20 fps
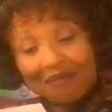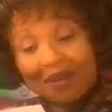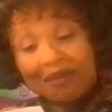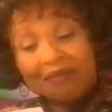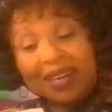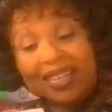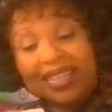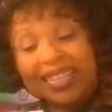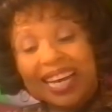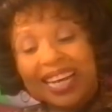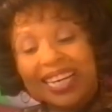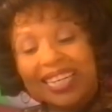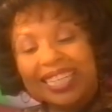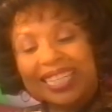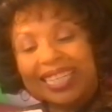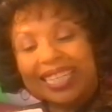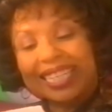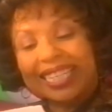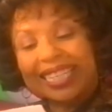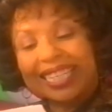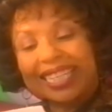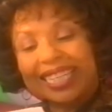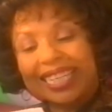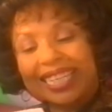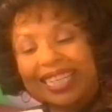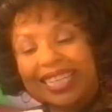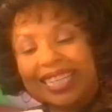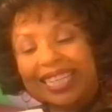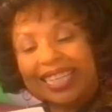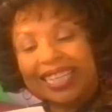Mama Tandi,
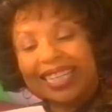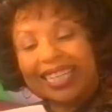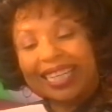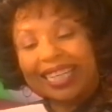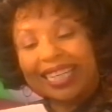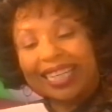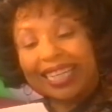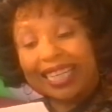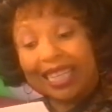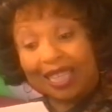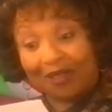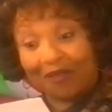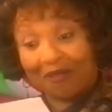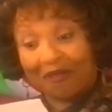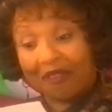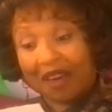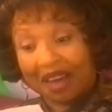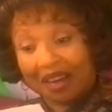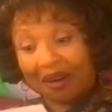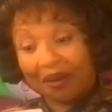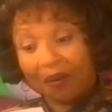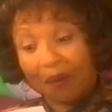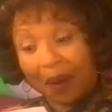is very